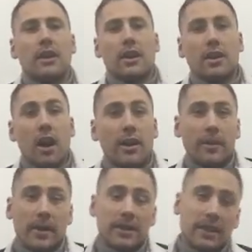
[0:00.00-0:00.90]
I can't
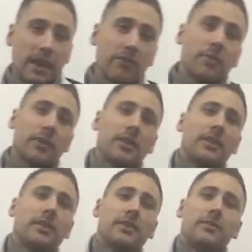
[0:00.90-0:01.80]
get back to
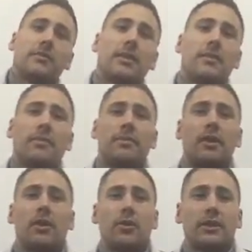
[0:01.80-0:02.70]
everybody,
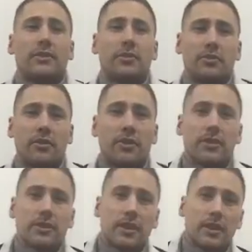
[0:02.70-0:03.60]
but I always have to
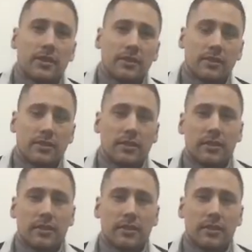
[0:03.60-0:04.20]
prioritise